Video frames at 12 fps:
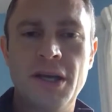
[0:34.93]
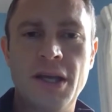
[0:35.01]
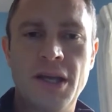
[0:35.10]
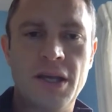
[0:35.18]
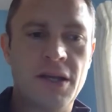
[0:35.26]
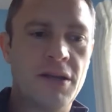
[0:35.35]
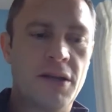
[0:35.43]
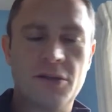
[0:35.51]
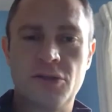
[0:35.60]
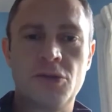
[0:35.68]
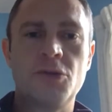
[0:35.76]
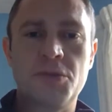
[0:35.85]
in a
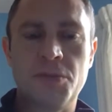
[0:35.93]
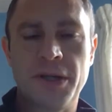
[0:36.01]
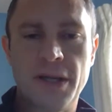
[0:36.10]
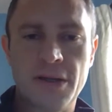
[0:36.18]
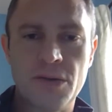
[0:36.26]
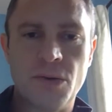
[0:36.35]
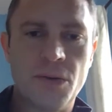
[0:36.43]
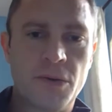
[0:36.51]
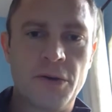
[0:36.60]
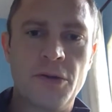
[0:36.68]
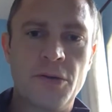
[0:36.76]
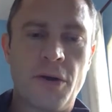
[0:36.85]
sewage plant
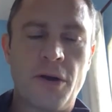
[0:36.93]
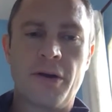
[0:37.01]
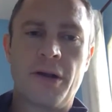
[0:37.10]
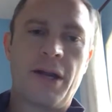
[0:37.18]
or you are